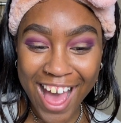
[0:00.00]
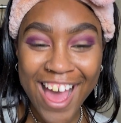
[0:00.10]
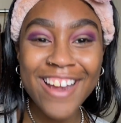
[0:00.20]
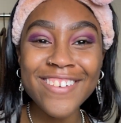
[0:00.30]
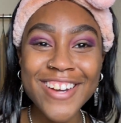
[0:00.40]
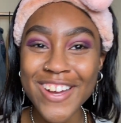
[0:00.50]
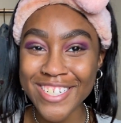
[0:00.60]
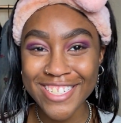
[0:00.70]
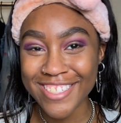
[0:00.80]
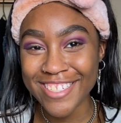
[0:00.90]
I don't know.
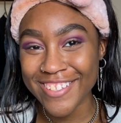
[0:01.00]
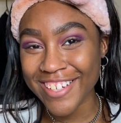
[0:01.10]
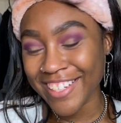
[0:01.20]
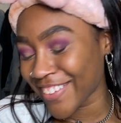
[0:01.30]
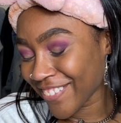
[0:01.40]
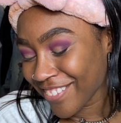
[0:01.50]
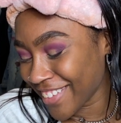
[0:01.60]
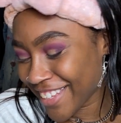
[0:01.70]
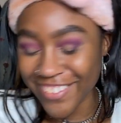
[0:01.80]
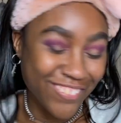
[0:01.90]
She's just so little
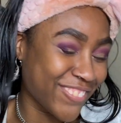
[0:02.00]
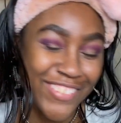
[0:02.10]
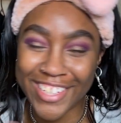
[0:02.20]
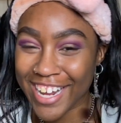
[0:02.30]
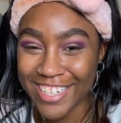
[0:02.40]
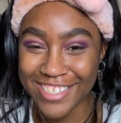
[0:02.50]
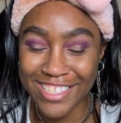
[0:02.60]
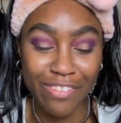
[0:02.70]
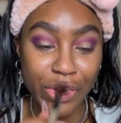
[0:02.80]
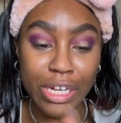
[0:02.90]
and cute and fun. I can just
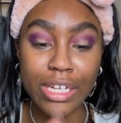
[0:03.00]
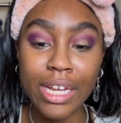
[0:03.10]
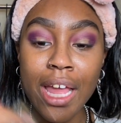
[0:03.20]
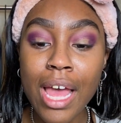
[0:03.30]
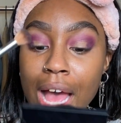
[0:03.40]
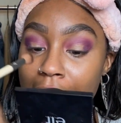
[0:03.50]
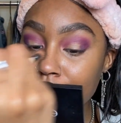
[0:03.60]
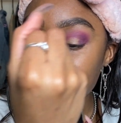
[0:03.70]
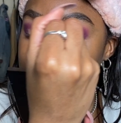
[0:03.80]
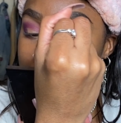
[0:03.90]
give her a hug.
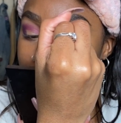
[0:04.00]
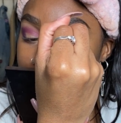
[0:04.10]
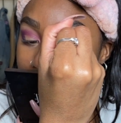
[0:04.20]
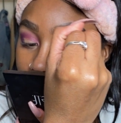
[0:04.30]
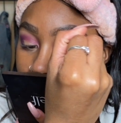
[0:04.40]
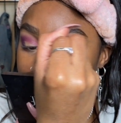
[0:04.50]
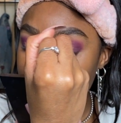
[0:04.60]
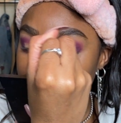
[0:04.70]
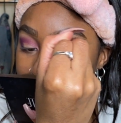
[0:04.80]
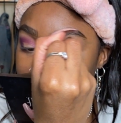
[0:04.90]
I just love Black
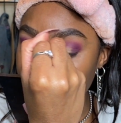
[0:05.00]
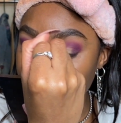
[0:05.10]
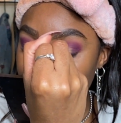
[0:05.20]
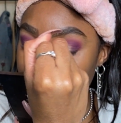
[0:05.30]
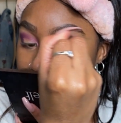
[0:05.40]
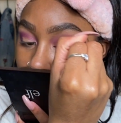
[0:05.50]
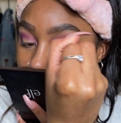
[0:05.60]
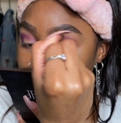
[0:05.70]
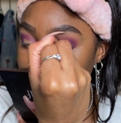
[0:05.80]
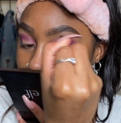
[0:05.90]
women. I
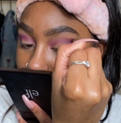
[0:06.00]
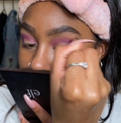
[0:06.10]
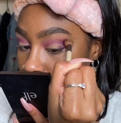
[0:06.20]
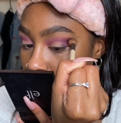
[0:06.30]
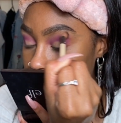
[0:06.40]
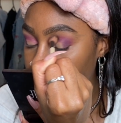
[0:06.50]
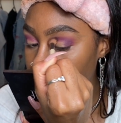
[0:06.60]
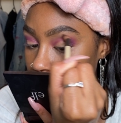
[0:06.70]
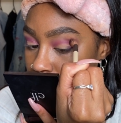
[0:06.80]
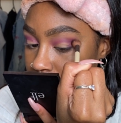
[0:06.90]
love us. If you're
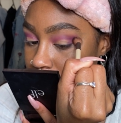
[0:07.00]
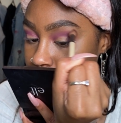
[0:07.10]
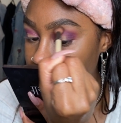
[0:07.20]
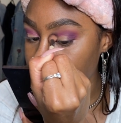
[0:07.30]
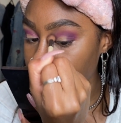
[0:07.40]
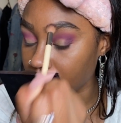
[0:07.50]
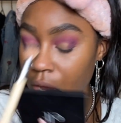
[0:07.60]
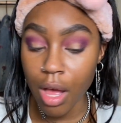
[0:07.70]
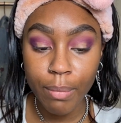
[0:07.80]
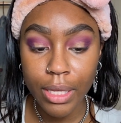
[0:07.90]
that one person that's gonna
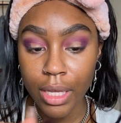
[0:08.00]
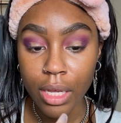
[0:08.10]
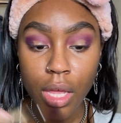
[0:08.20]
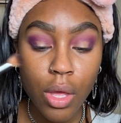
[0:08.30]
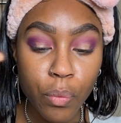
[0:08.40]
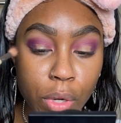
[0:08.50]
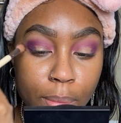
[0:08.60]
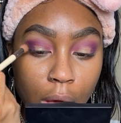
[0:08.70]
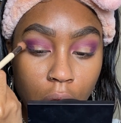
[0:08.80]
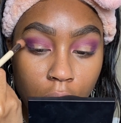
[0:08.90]
comment like, what
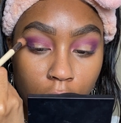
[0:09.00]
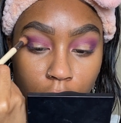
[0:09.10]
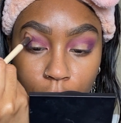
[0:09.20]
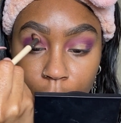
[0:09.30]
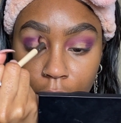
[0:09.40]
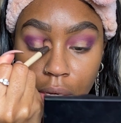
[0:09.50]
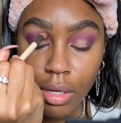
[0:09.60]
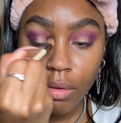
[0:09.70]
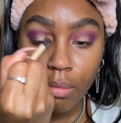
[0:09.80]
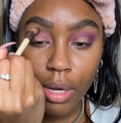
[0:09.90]
about all women?
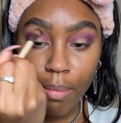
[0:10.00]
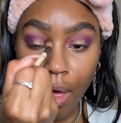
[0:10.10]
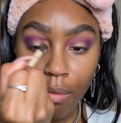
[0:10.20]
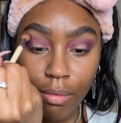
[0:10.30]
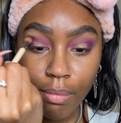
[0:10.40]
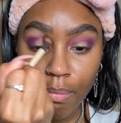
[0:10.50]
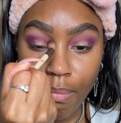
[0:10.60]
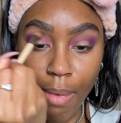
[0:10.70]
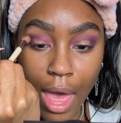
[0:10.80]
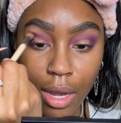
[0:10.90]
What about
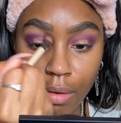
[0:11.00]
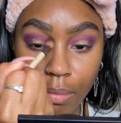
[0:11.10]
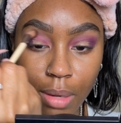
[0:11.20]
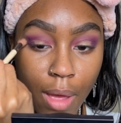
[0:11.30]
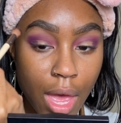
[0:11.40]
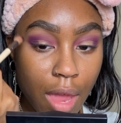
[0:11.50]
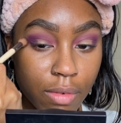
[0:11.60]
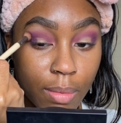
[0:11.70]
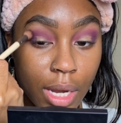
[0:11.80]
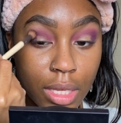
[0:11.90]
men? What about
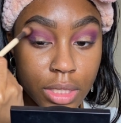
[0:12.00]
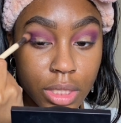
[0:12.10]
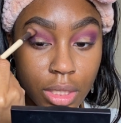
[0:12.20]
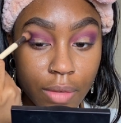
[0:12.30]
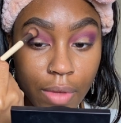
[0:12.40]
everybody? You should love